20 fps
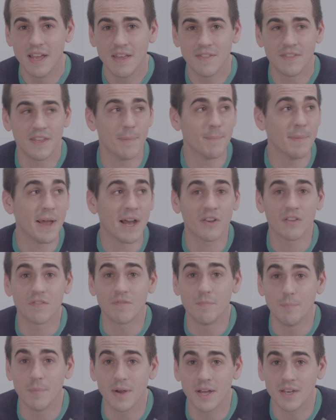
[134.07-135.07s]
the amount
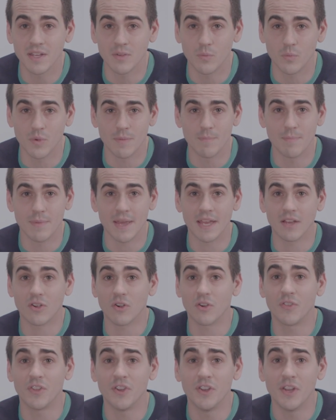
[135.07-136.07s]
of money we make,
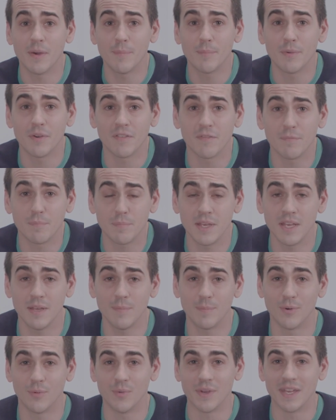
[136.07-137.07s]
or the number of
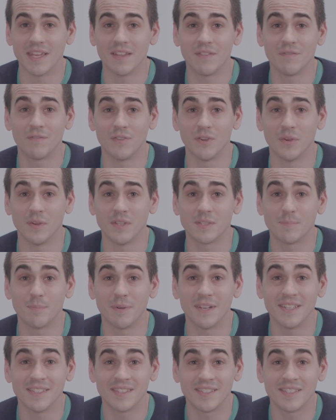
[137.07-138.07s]
people we influence,
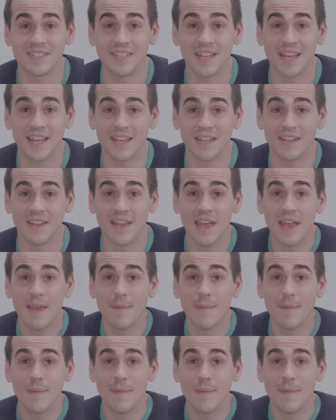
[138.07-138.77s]
but instead,